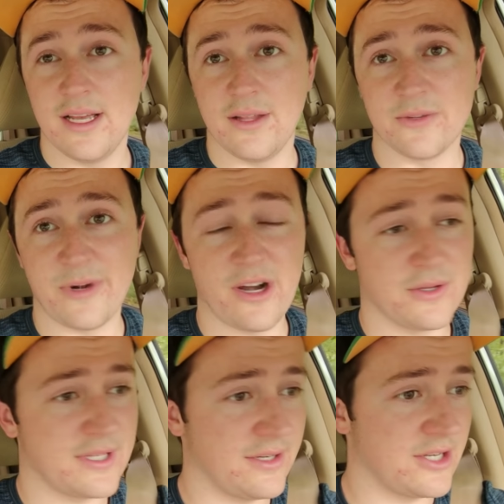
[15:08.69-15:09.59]
There's Mario
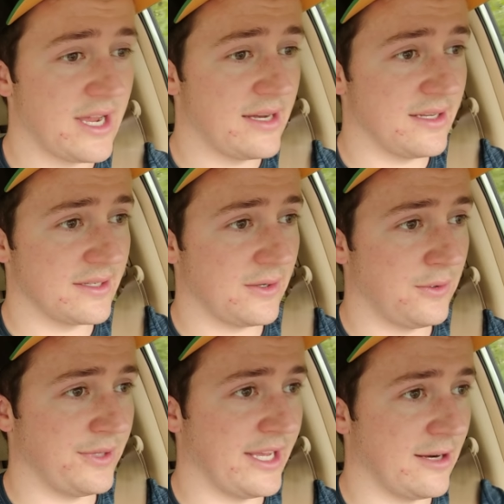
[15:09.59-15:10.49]
Sunshine disc
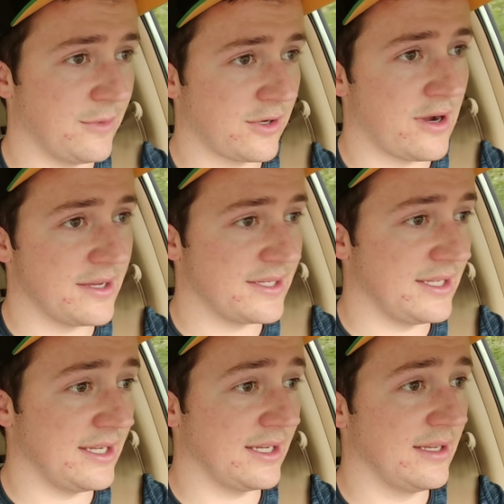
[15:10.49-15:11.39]
only, Animal
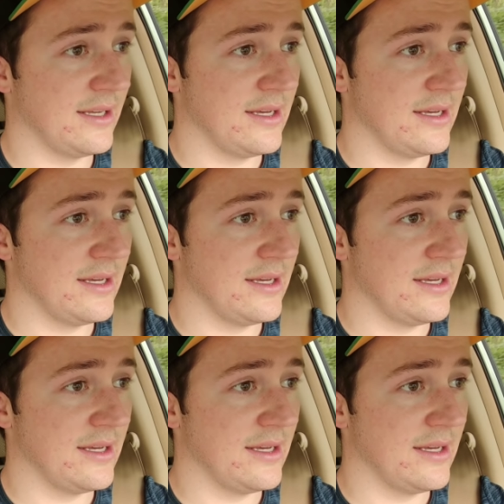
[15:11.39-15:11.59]
Crossing,